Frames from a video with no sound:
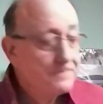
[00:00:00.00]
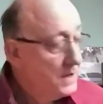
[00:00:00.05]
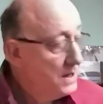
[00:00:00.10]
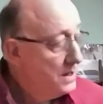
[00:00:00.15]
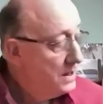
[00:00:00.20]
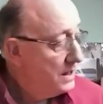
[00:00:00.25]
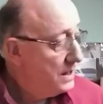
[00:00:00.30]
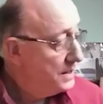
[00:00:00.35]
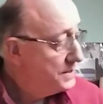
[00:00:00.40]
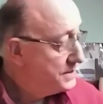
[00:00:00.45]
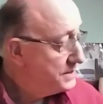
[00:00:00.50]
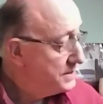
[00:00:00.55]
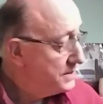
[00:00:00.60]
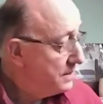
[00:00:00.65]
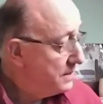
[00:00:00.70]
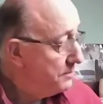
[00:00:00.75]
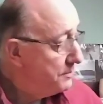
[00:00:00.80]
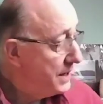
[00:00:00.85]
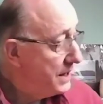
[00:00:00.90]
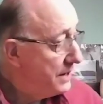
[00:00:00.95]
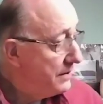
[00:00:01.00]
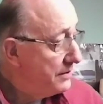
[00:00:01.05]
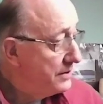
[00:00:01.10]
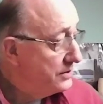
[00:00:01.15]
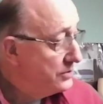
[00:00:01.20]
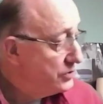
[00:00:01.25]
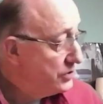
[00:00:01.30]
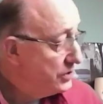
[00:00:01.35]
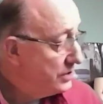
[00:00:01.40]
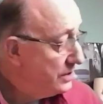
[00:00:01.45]
It's a
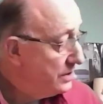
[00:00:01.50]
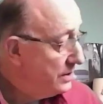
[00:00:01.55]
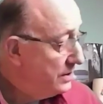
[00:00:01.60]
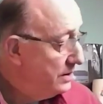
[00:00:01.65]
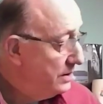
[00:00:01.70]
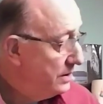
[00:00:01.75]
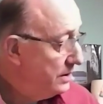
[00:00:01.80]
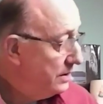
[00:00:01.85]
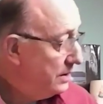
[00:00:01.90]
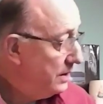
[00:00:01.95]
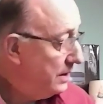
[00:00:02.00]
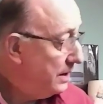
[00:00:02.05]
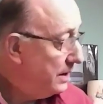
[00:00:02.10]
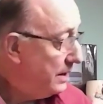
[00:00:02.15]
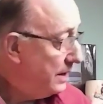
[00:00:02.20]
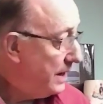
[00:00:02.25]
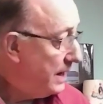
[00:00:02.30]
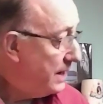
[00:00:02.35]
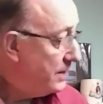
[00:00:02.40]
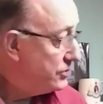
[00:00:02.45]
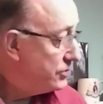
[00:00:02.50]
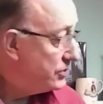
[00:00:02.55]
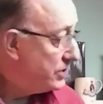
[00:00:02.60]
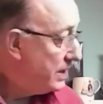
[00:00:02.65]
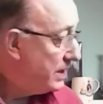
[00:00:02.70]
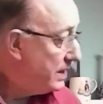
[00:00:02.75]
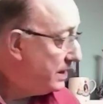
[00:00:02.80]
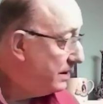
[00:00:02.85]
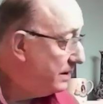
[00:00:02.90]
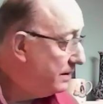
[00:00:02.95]
Behringer
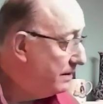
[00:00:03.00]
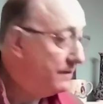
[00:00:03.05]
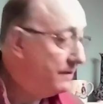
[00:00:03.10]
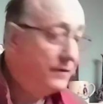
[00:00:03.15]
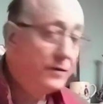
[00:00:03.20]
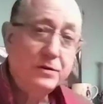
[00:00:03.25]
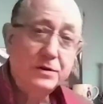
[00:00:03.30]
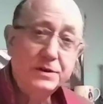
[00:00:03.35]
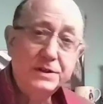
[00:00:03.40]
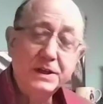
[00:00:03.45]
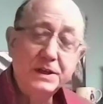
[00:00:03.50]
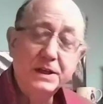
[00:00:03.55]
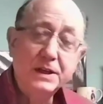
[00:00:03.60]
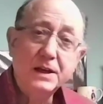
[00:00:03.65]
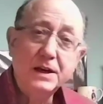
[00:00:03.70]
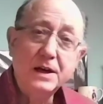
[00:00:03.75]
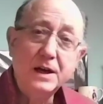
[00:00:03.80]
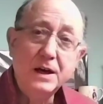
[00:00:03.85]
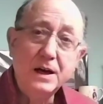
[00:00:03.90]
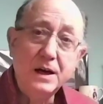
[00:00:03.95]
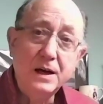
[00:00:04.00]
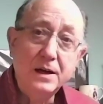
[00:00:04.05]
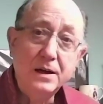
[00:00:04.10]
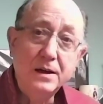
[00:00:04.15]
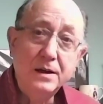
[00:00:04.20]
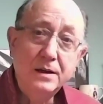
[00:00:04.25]
HA-40R